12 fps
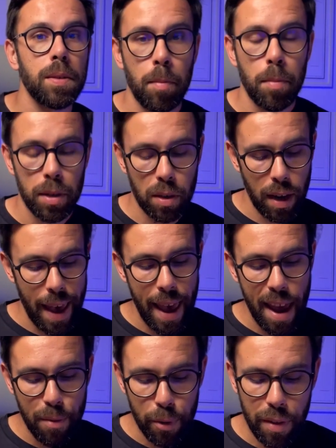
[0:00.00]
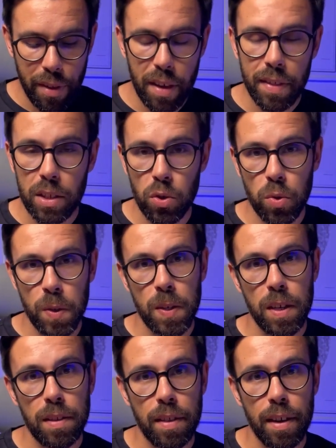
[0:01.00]
but everything that you
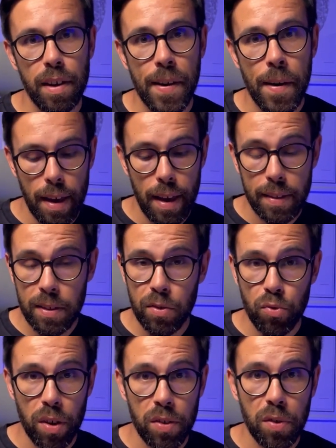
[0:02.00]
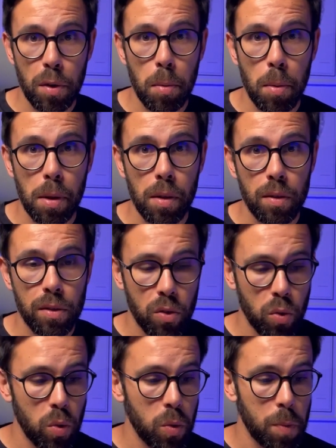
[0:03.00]
see there, it's transferable
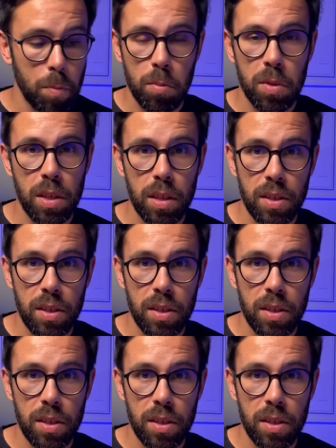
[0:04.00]
to C#,